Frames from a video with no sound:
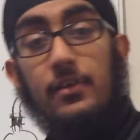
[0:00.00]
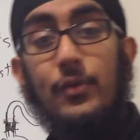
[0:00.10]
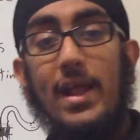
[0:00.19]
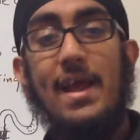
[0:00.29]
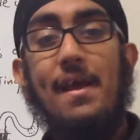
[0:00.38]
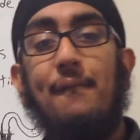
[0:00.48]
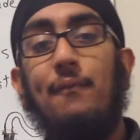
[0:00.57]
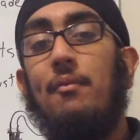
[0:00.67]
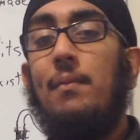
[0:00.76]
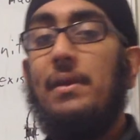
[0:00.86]
Today
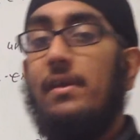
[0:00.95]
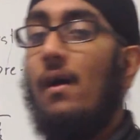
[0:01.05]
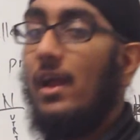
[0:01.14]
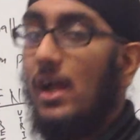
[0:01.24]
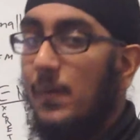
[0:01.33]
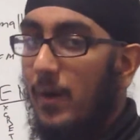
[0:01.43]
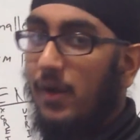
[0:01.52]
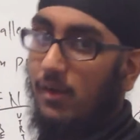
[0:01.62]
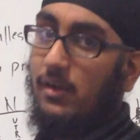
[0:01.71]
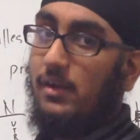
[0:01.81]
we will be talking
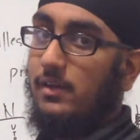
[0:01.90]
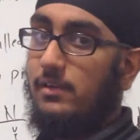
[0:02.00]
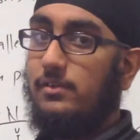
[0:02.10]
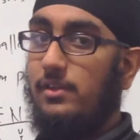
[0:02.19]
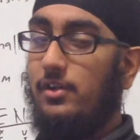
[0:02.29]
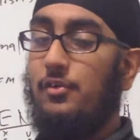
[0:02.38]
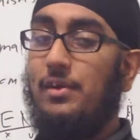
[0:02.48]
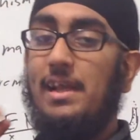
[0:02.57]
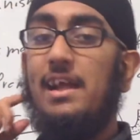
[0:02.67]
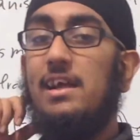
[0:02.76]
about the
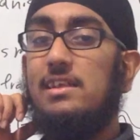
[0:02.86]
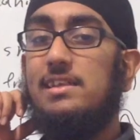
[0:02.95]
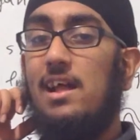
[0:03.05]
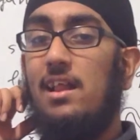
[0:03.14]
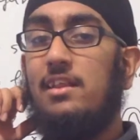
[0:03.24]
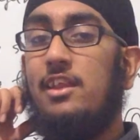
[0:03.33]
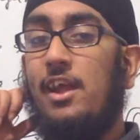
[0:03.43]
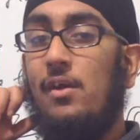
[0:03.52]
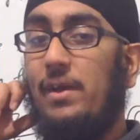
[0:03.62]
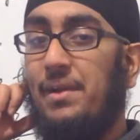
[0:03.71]
three cell
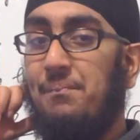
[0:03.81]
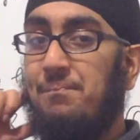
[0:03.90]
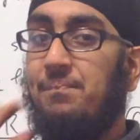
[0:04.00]
theory.